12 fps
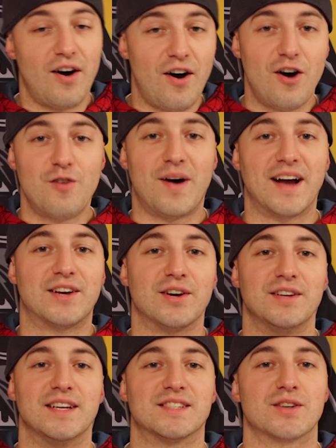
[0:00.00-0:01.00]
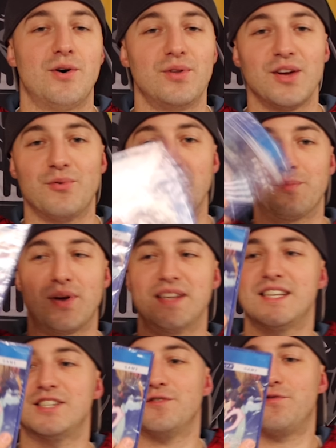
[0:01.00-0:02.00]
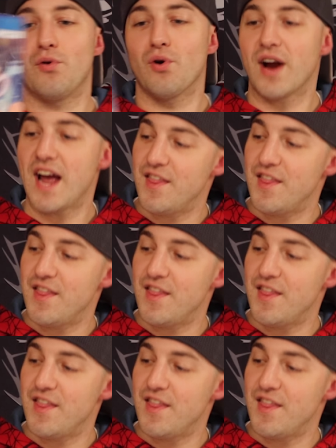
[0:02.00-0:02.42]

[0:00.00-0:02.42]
Oh my goodness, only one PlayStation 4,